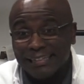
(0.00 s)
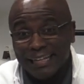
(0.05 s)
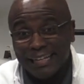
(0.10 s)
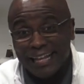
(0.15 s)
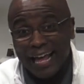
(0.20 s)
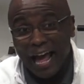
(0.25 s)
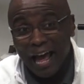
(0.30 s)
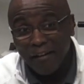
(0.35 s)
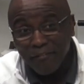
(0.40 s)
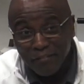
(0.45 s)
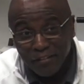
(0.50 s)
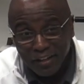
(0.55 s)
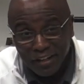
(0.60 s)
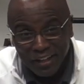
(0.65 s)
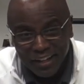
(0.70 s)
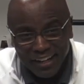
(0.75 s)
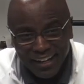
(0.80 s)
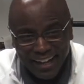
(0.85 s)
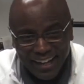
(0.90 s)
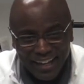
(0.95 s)
That I've
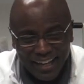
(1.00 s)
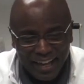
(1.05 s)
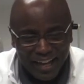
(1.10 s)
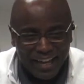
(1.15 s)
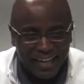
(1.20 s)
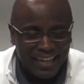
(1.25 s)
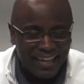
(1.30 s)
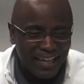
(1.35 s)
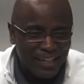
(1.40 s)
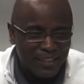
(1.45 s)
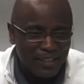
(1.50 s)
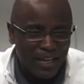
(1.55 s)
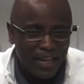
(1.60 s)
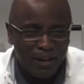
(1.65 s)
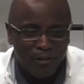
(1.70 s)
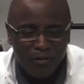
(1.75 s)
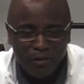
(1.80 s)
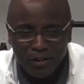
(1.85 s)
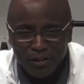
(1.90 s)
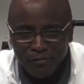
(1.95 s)
done, I can't
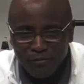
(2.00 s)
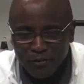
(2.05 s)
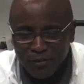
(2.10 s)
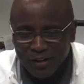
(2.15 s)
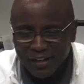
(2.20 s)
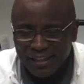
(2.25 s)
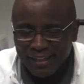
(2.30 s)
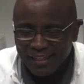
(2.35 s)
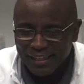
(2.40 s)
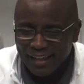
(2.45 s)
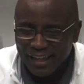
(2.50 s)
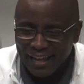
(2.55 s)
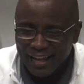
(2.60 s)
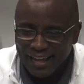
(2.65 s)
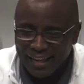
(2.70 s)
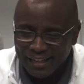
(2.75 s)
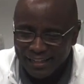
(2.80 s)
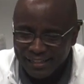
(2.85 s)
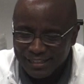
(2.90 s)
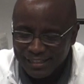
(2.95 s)
take credit for anything.
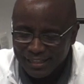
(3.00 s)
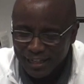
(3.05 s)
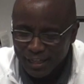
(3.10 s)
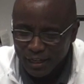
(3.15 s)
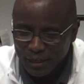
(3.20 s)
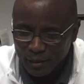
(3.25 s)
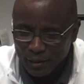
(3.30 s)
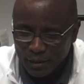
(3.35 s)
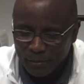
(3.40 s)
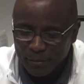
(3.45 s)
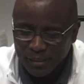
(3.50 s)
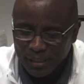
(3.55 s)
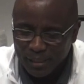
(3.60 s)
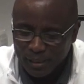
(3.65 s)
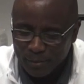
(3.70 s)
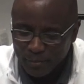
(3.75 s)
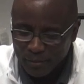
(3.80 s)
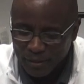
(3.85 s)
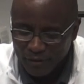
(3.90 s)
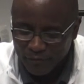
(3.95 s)
I can just tell you, let me
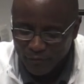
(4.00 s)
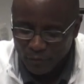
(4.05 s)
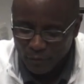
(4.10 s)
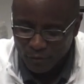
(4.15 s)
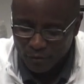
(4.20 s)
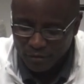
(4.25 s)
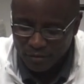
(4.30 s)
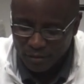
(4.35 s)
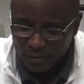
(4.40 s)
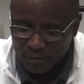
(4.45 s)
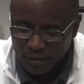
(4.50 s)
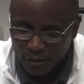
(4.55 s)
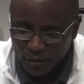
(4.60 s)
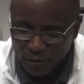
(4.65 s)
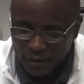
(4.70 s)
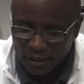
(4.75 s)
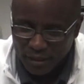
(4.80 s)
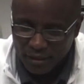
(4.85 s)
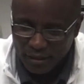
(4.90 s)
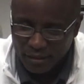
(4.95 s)
just speak for some of the
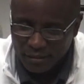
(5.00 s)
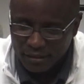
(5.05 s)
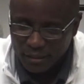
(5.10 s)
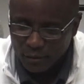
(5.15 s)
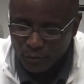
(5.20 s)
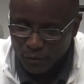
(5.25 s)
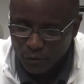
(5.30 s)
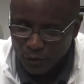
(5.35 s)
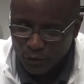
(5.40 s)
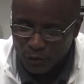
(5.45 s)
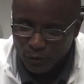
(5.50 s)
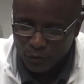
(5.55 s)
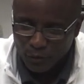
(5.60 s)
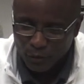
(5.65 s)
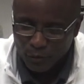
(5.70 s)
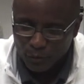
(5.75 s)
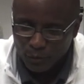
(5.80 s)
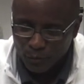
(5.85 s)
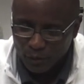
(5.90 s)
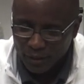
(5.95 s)
great things that we're
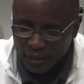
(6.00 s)
doing.